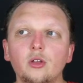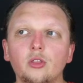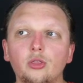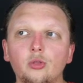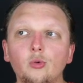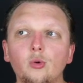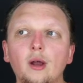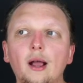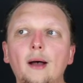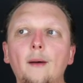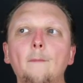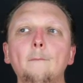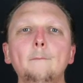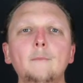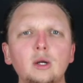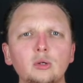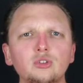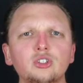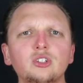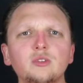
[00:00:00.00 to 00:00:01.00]
throughout
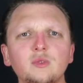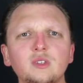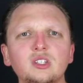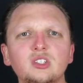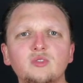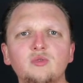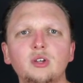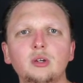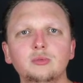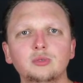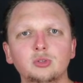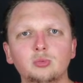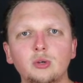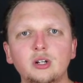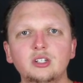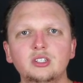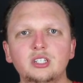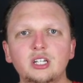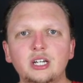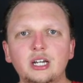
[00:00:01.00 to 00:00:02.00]
most of this film's
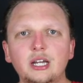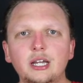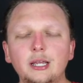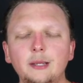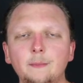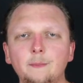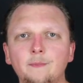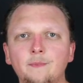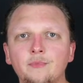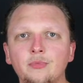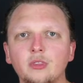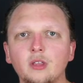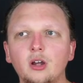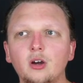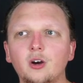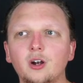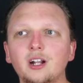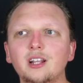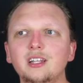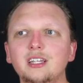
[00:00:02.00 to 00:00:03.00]
runtime,
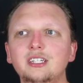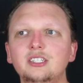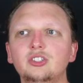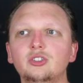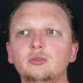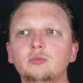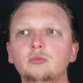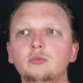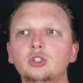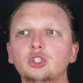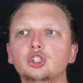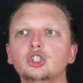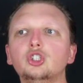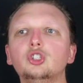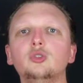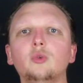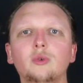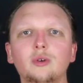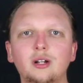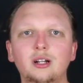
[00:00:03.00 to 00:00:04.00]
or at least the
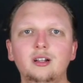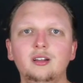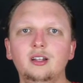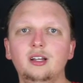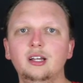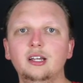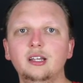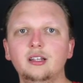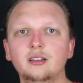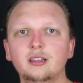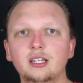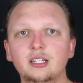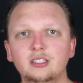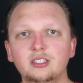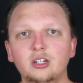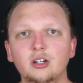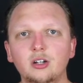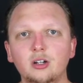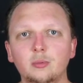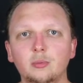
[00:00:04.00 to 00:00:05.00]
storyline that
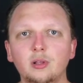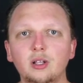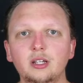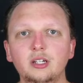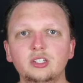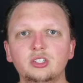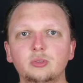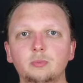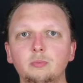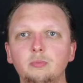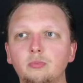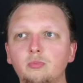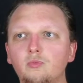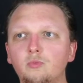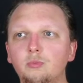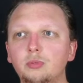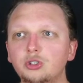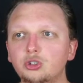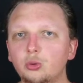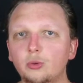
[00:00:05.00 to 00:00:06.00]
took place
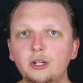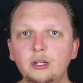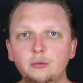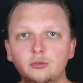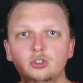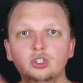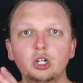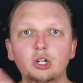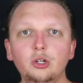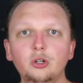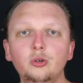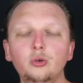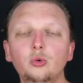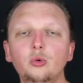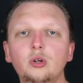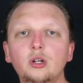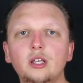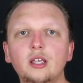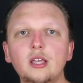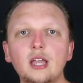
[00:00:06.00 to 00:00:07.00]
between
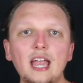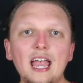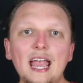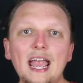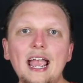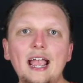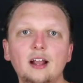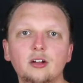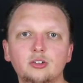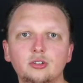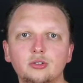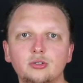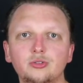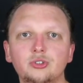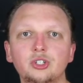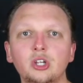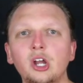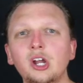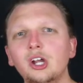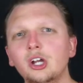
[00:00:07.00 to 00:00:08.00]
2
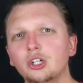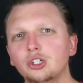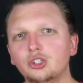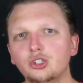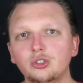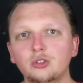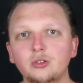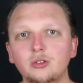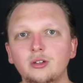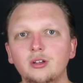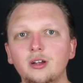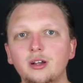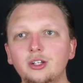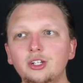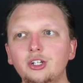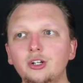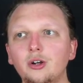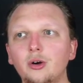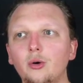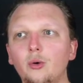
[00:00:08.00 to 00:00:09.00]
actors,
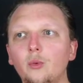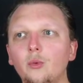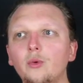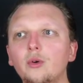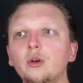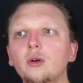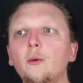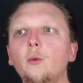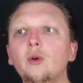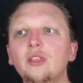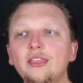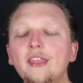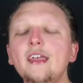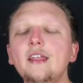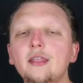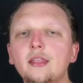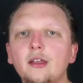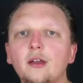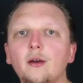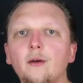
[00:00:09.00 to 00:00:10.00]

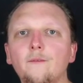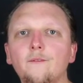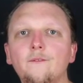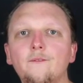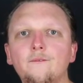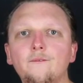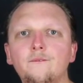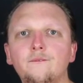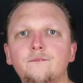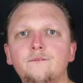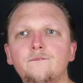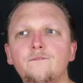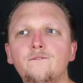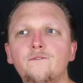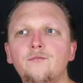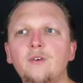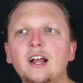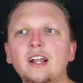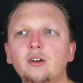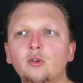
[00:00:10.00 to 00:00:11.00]
within their
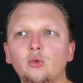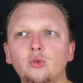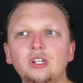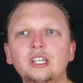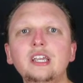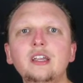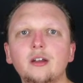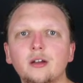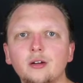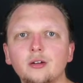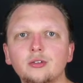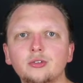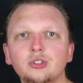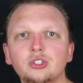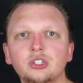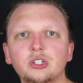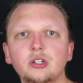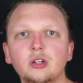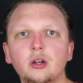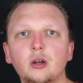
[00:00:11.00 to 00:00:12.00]
final
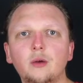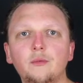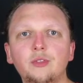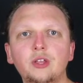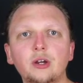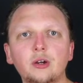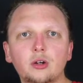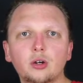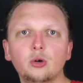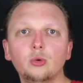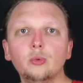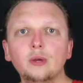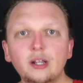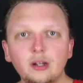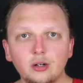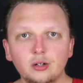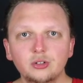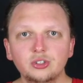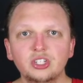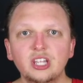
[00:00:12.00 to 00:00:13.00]
years of their
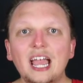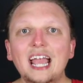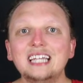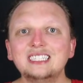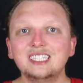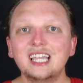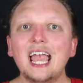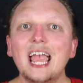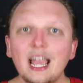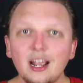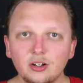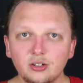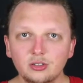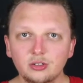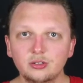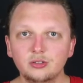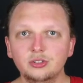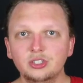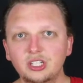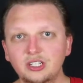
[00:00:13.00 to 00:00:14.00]
careers as
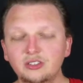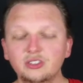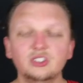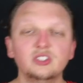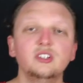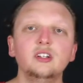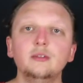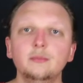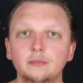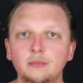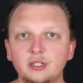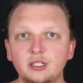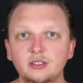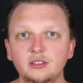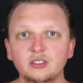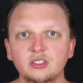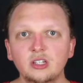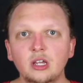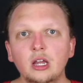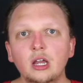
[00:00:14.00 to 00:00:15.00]
actors and
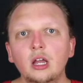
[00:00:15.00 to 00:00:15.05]
stuntmen.